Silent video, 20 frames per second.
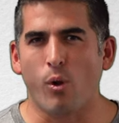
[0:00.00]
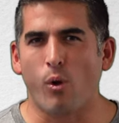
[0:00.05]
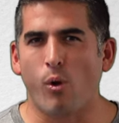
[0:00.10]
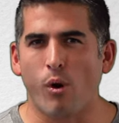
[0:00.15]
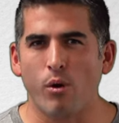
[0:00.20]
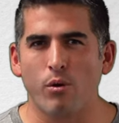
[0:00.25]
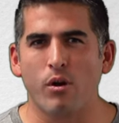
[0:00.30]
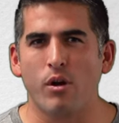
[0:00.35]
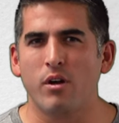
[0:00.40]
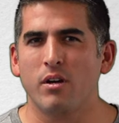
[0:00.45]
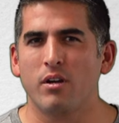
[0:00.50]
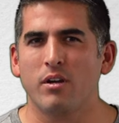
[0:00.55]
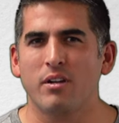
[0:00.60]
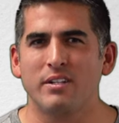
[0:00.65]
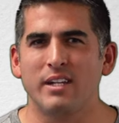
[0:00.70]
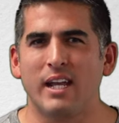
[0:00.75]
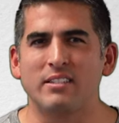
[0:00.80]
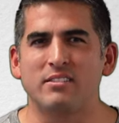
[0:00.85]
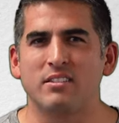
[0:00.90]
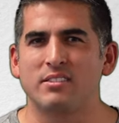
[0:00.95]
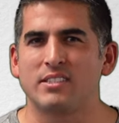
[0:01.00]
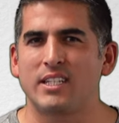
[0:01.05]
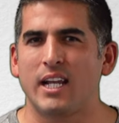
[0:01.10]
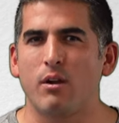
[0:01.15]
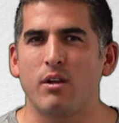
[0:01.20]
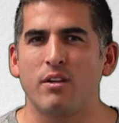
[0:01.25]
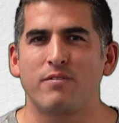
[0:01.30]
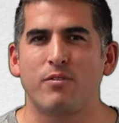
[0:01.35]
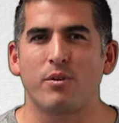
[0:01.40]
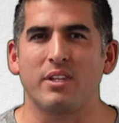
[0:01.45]
horror
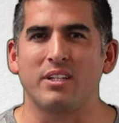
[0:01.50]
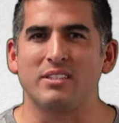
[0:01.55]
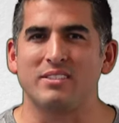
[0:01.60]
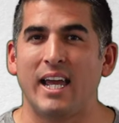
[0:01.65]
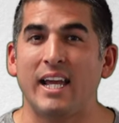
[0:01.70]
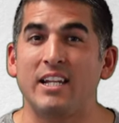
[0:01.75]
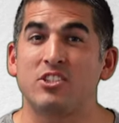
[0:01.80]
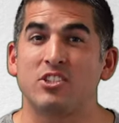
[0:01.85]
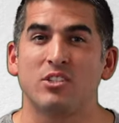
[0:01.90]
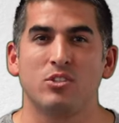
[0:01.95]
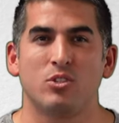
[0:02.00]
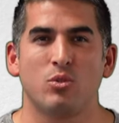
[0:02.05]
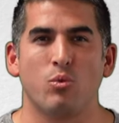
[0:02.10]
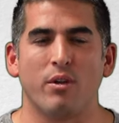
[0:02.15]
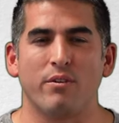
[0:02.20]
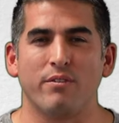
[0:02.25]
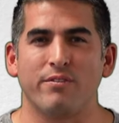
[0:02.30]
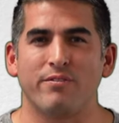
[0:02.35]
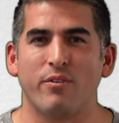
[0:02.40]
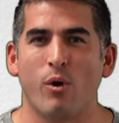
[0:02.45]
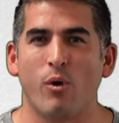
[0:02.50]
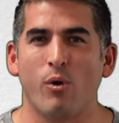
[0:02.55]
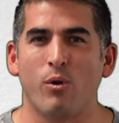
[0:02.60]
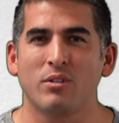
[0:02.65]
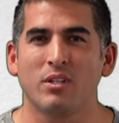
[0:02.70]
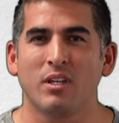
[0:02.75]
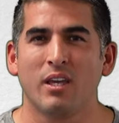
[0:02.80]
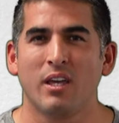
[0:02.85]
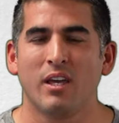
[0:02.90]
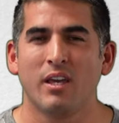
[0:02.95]
necessary for the tension to
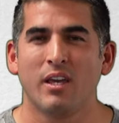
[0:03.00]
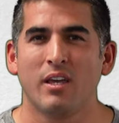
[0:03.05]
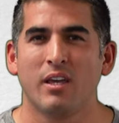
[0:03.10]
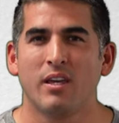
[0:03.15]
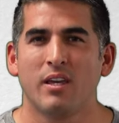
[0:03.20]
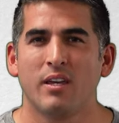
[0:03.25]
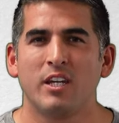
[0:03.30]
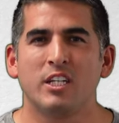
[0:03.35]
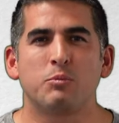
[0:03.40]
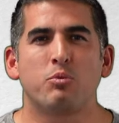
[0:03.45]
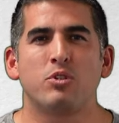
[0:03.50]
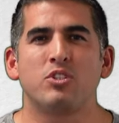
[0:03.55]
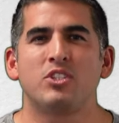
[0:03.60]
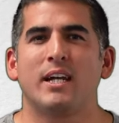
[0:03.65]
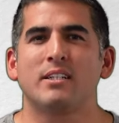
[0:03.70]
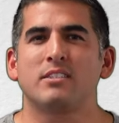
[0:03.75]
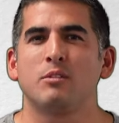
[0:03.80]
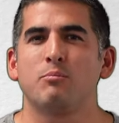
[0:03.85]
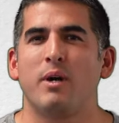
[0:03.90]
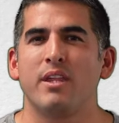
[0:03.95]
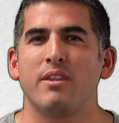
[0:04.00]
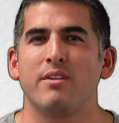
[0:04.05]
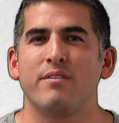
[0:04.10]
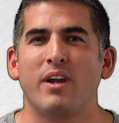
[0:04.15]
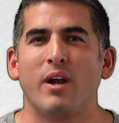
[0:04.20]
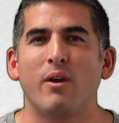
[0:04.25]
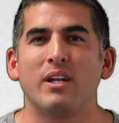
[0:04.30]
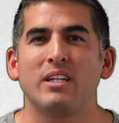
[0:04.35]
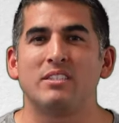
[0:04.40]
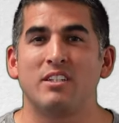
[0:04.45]
unfold is projected by the
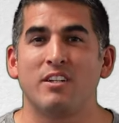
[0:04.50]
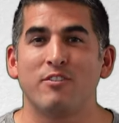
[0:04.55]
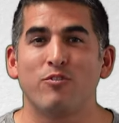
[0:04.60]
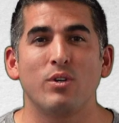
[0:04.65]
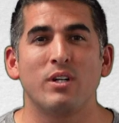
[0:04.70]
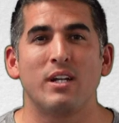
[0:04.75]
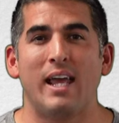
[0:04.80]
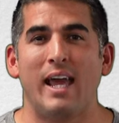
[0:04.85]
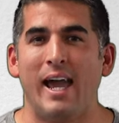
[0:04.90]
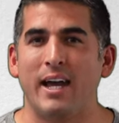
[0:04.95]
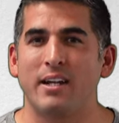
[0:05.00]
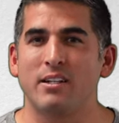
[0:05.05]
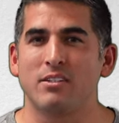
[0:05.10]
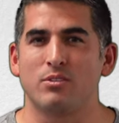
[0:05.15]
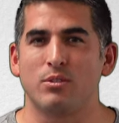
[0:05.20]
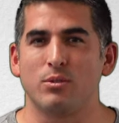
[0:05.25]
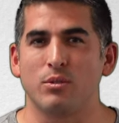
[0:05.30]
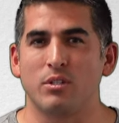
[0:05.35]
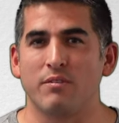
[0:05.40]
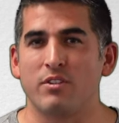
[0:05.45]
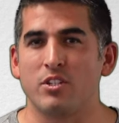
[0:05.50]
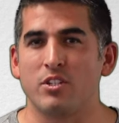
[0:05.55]
very different attitude of